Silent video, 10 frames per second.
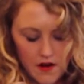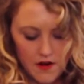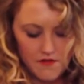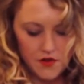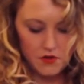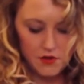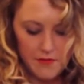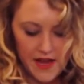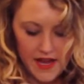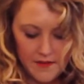of the Old
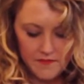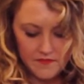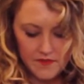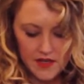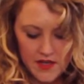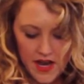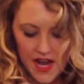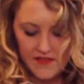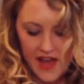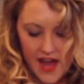Bay. I
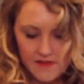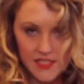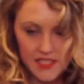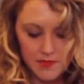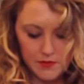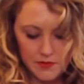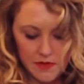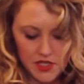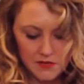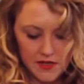have a ½ teaspoon
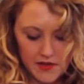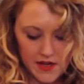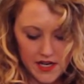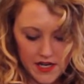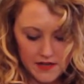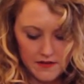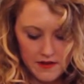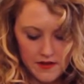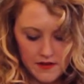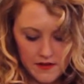measurement right here.
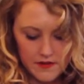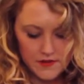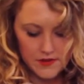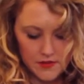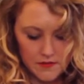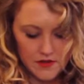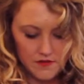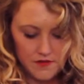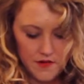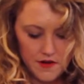So I'm gonna do
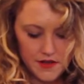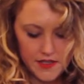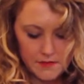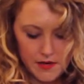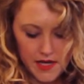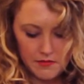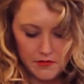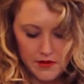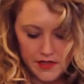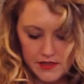4 of these bad
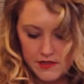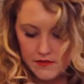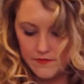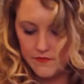boys.